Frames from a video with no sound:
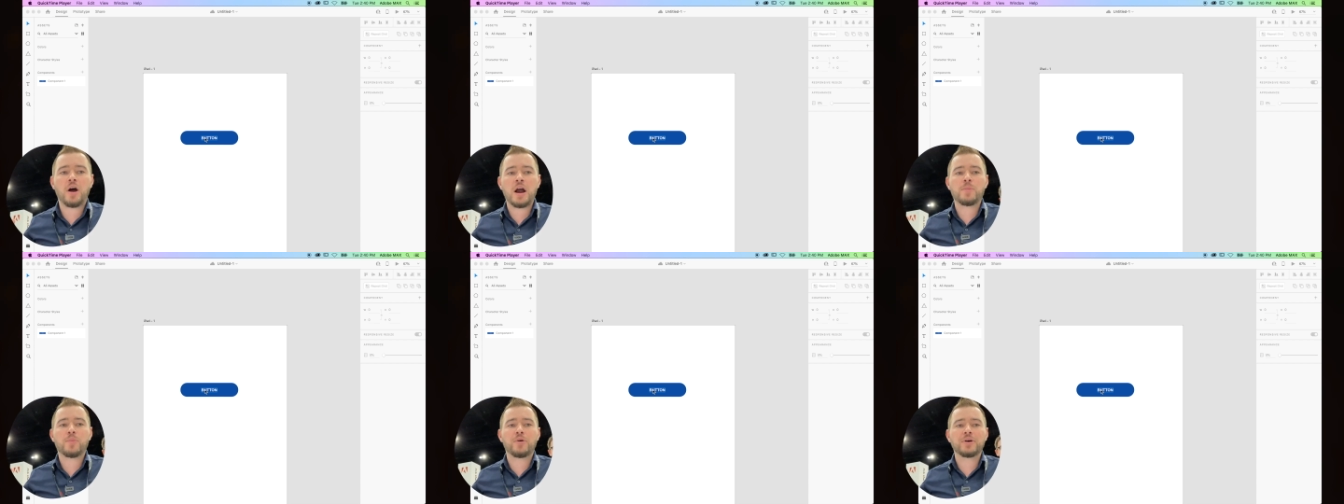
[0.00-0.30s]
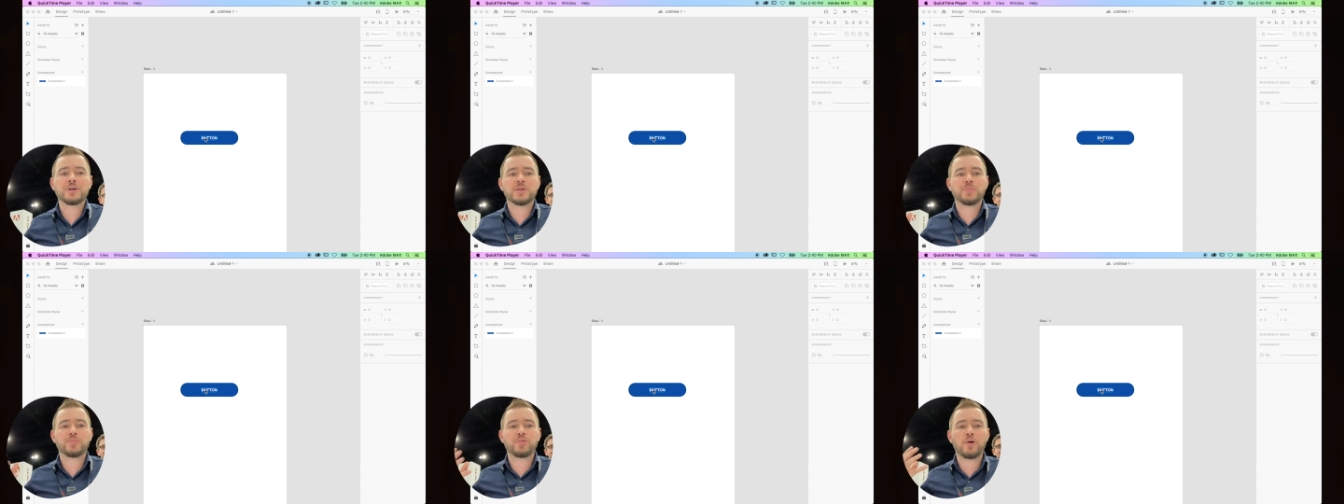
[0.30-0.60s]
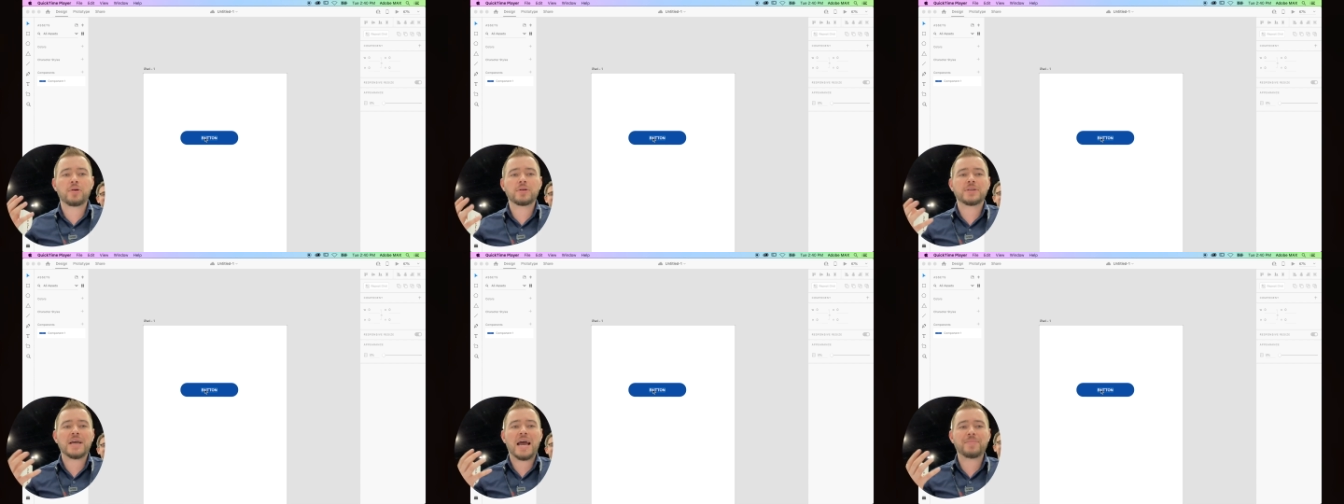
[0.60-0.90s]
artboards to
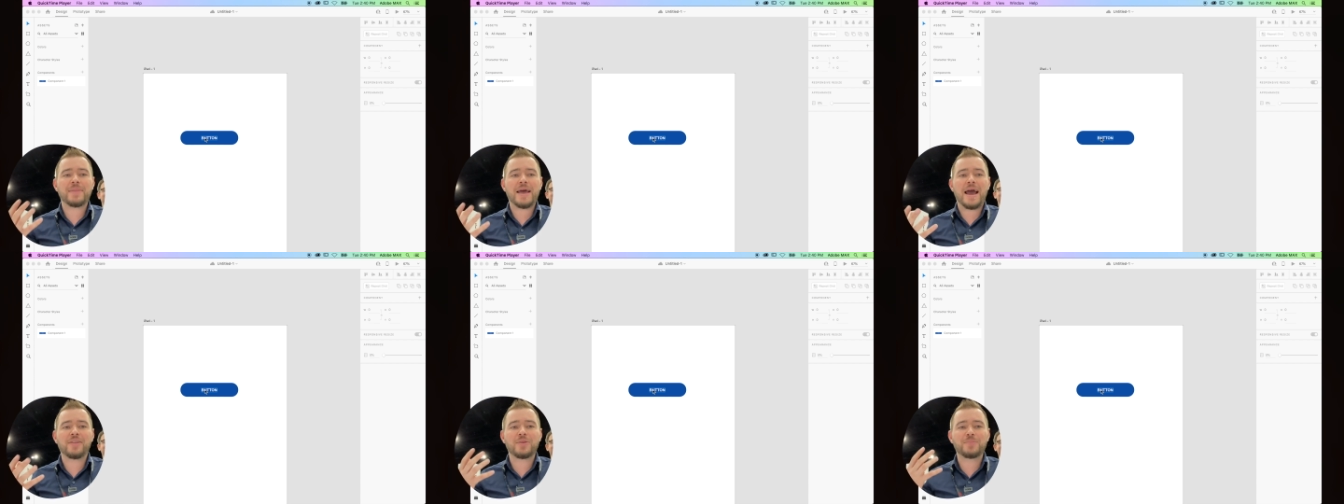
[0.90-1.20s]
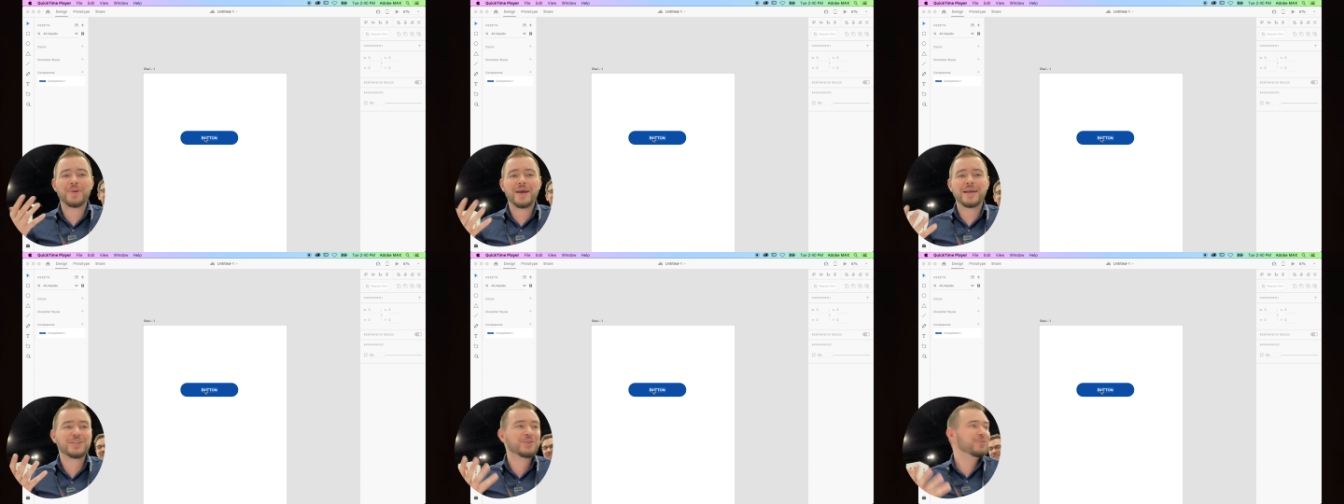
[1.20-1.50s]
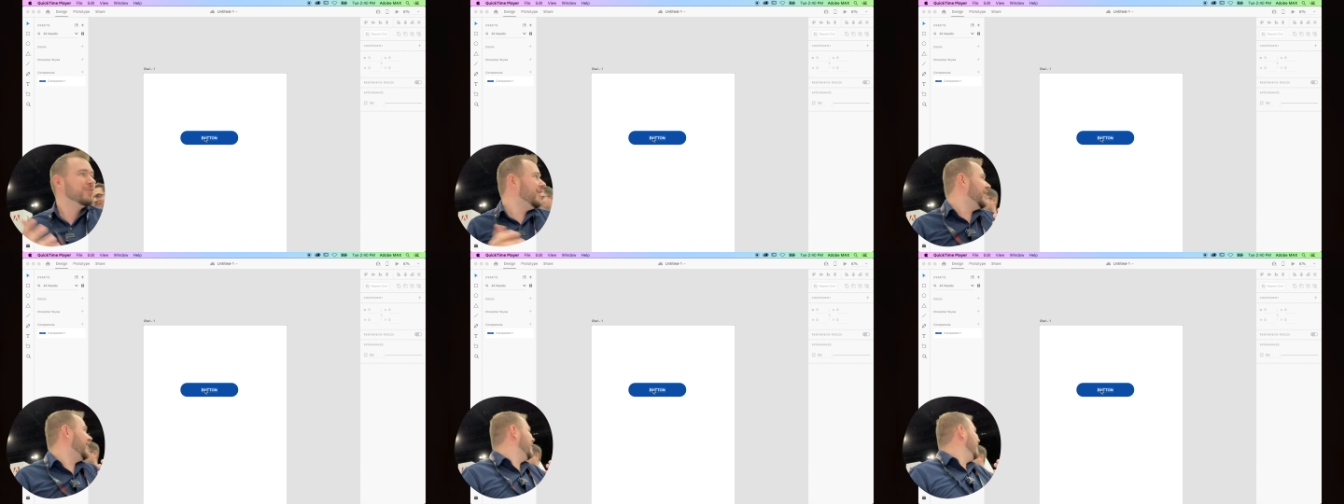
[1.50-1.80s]
prototype that the best
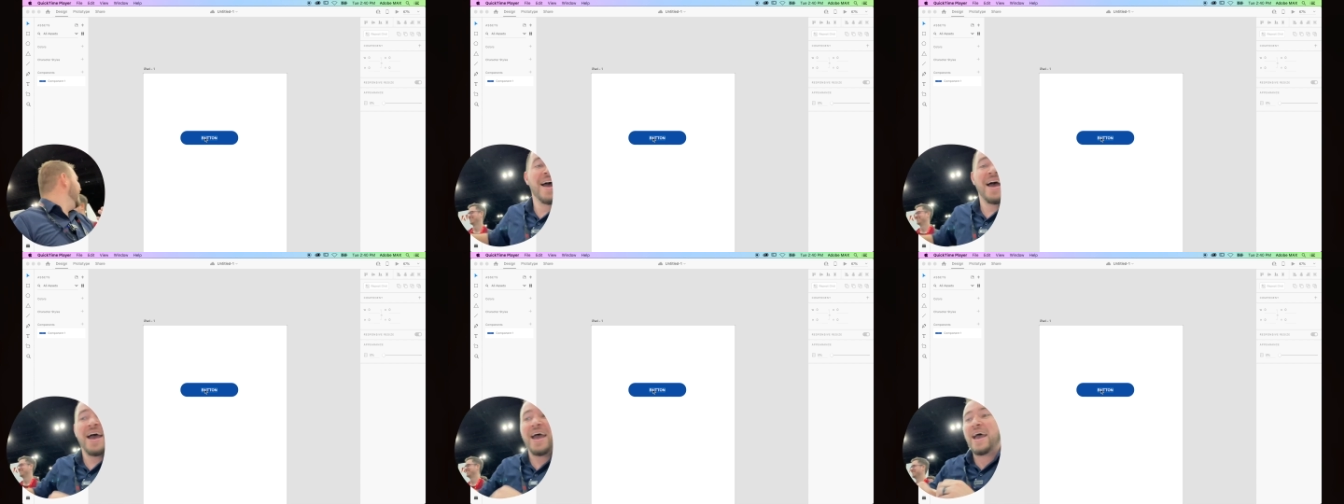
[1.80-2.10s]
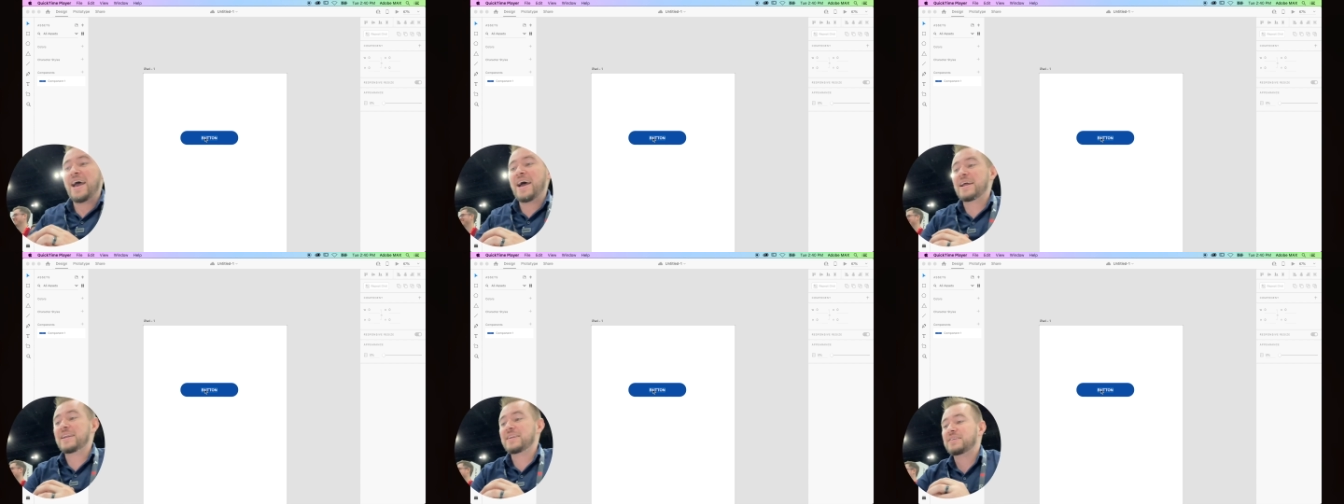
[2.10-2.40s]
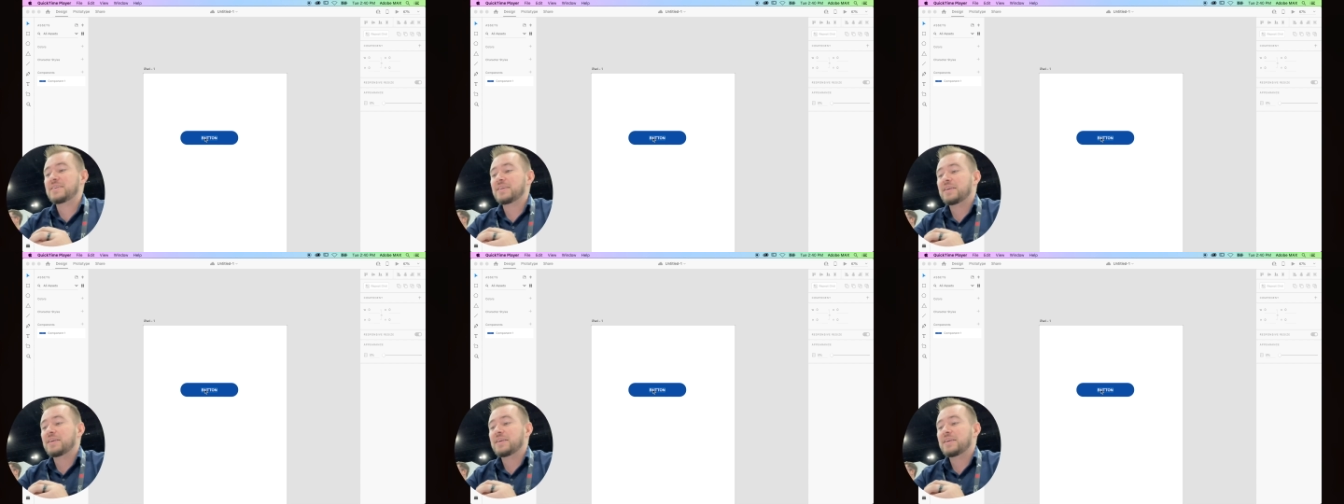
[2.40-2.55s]
way. And